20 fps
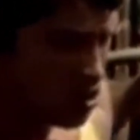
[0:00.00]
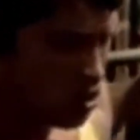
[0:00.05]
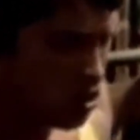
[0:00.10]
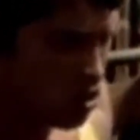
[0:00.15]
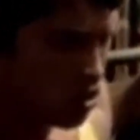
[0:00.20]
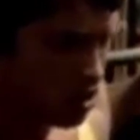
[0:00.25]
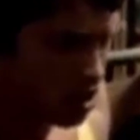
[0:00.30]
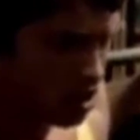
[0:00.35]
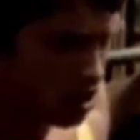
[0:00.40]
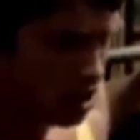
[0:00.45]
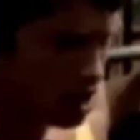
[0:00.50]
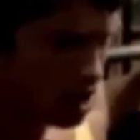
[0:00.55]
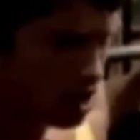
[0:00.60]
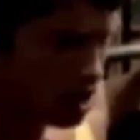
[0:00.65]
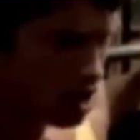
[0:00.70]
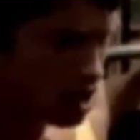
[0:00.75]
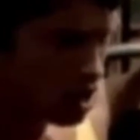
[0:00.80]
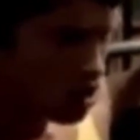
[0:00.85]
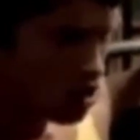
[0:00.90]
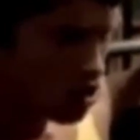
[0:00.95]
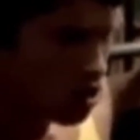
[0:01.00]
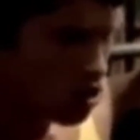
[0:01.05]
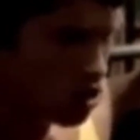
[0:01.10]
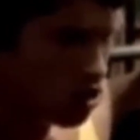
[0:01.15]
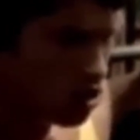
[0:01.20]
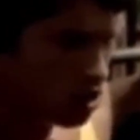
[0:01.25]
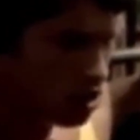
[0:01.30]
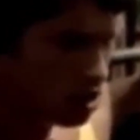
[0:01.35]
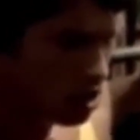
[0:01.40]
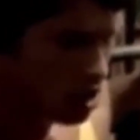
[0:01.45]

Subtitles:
That's what it is all about.